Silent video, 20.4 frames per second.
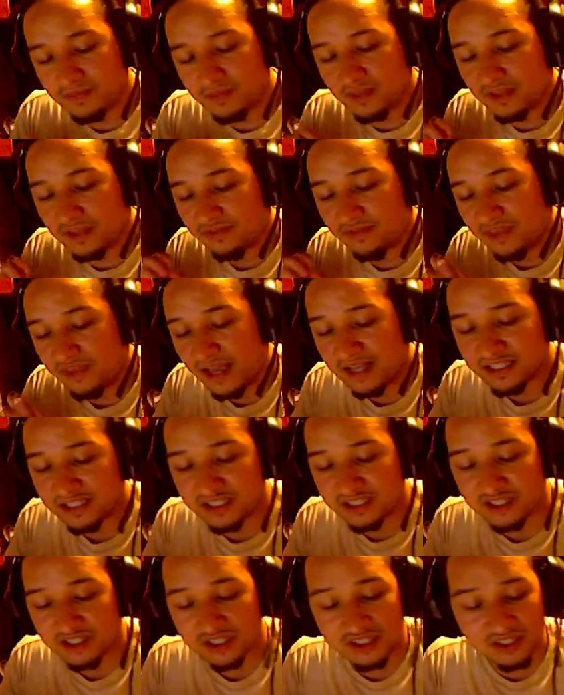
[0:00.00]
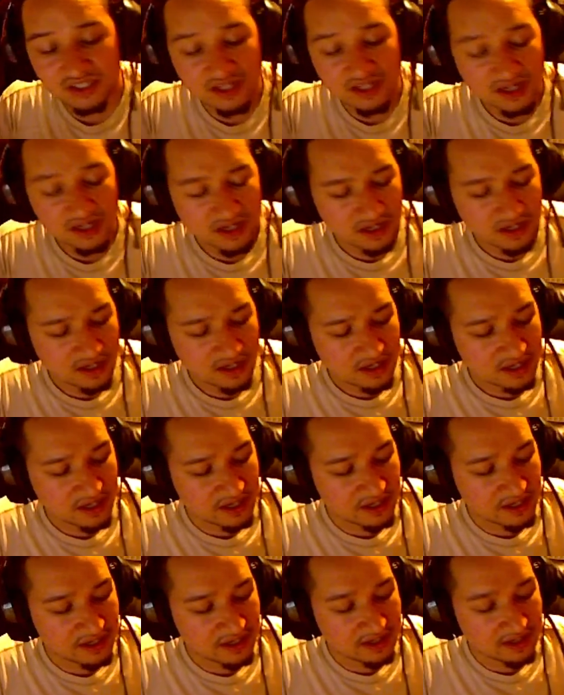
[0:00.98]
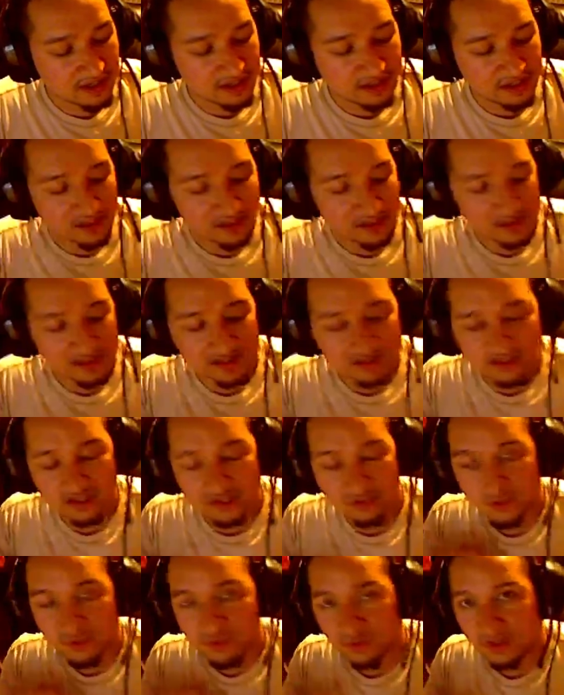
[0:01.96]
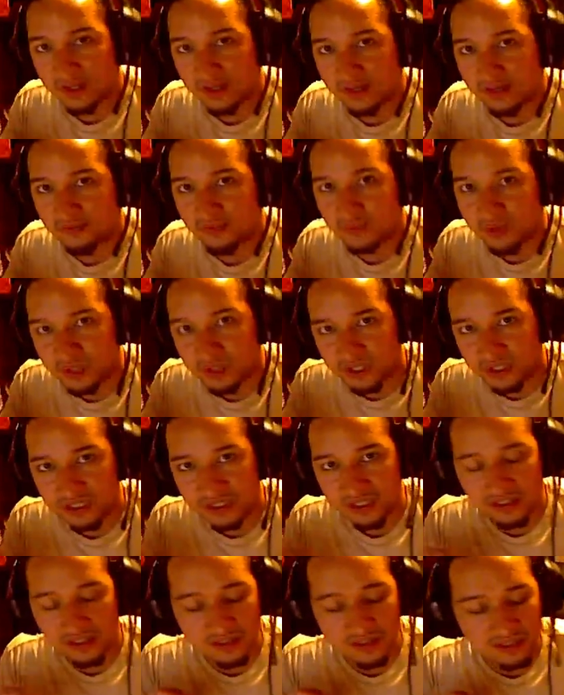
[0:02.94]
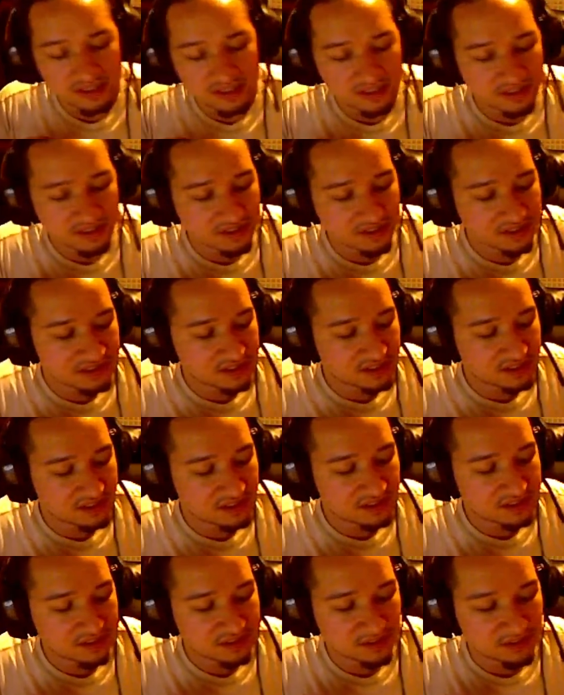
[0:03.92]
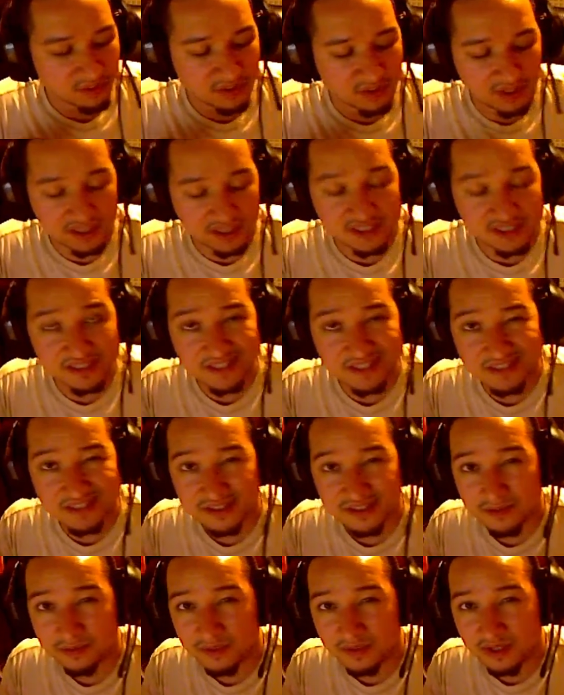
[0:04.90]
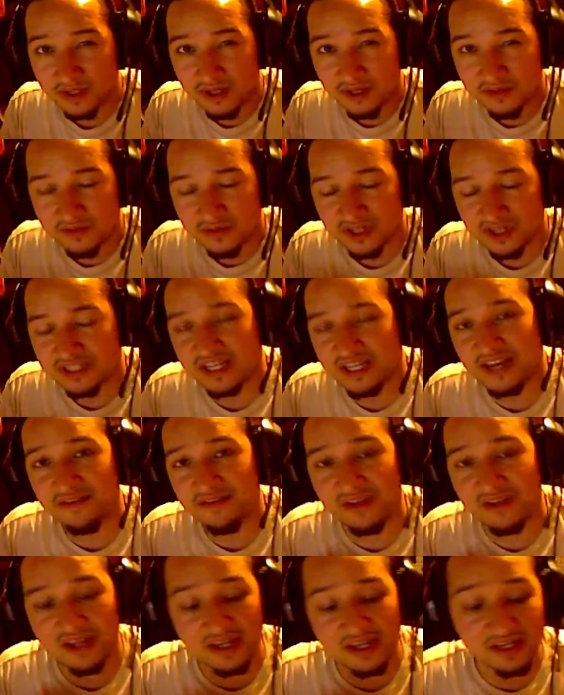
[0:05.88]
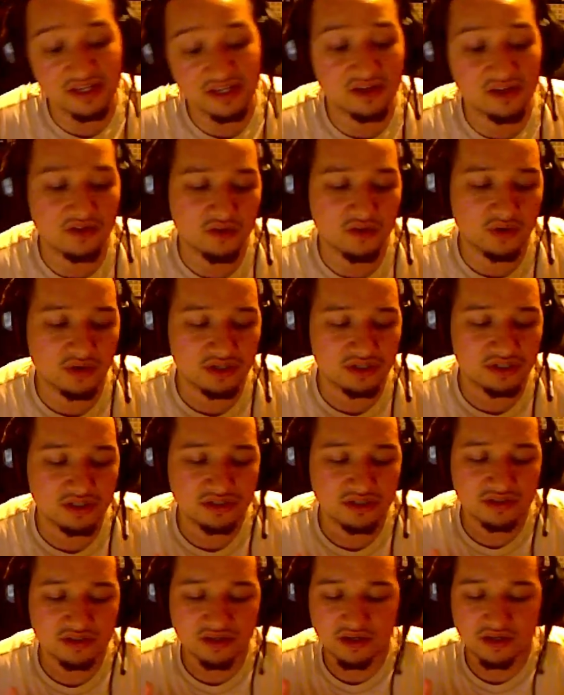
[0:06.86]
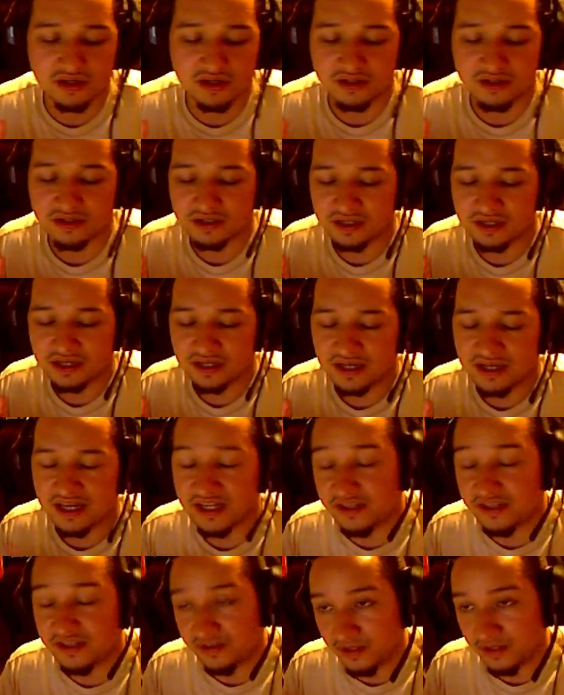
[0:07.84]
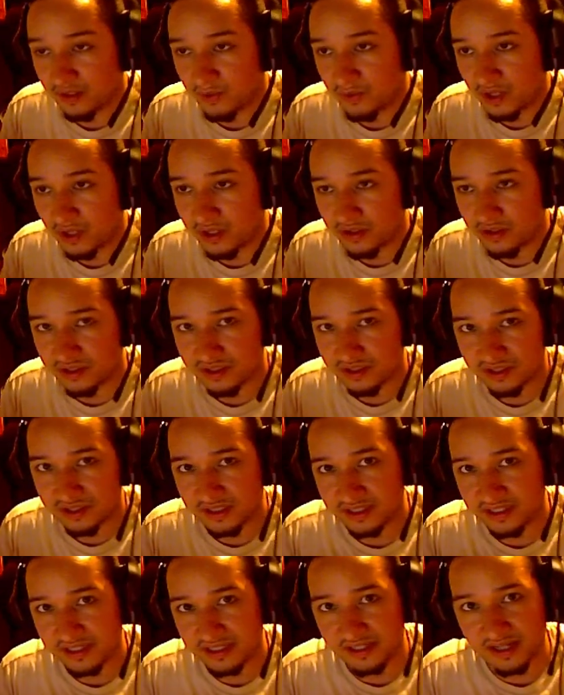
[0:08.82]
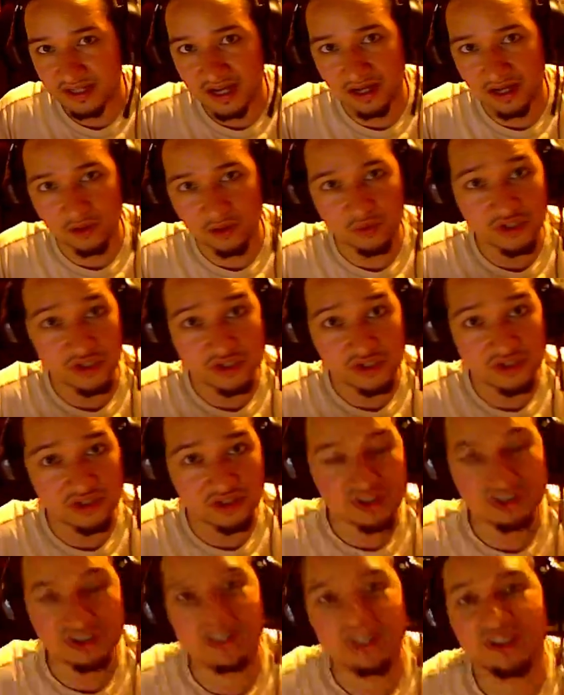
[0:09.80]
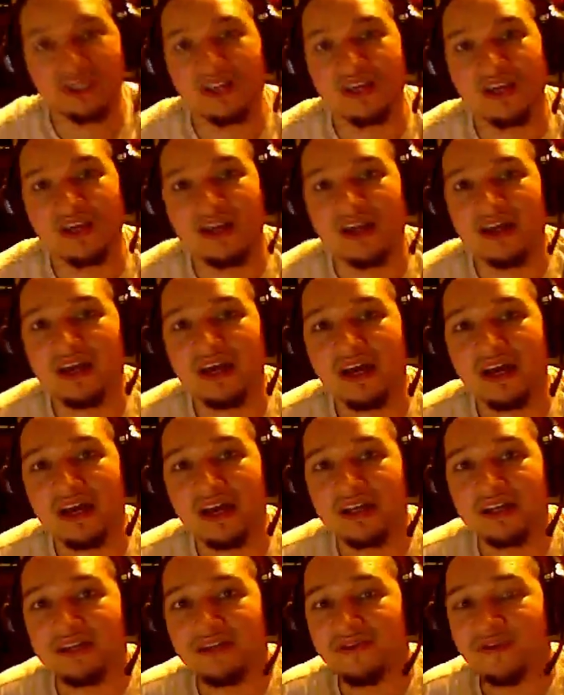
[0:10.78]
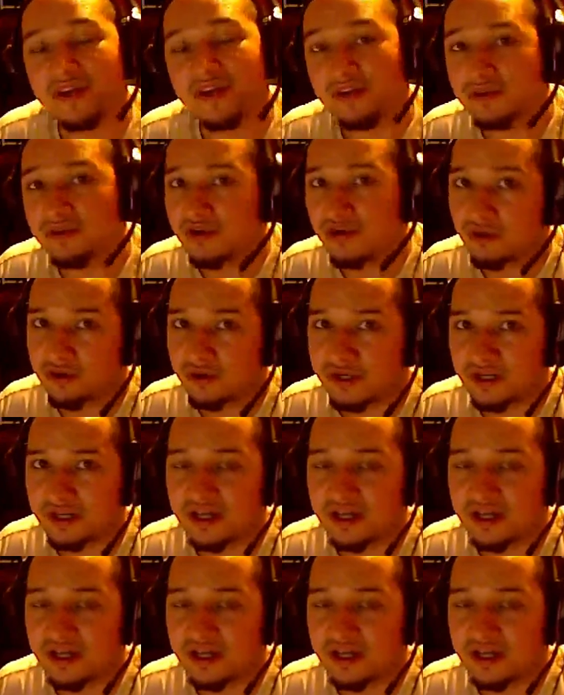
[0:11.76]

that's just a simple way of putting the plus system. If you guys have any other questions on anything about Unison League, I'll research it, and if I don't know it